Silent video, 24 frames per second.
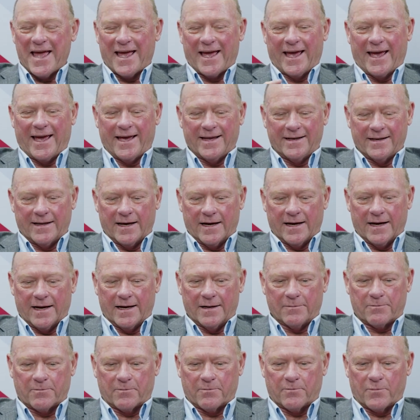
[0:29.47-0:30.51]
And
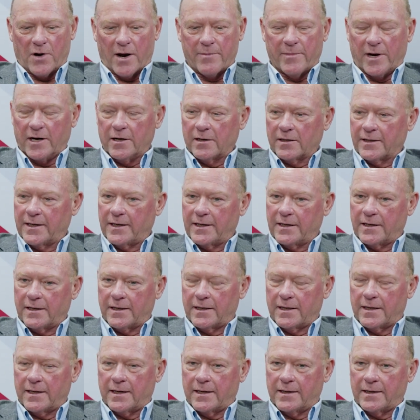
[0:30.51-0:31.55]
primarily
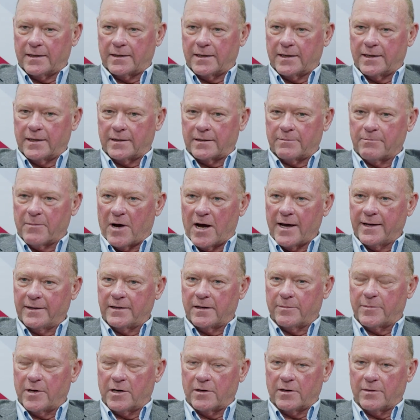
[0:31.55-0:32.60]
it mined
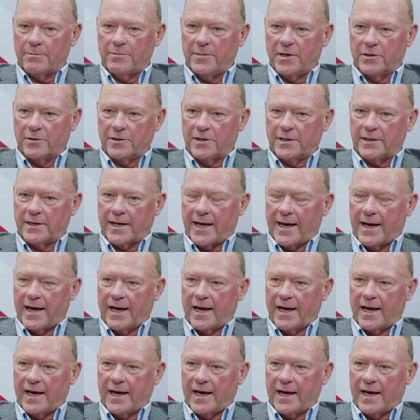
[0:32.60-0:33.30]
about 1.5 million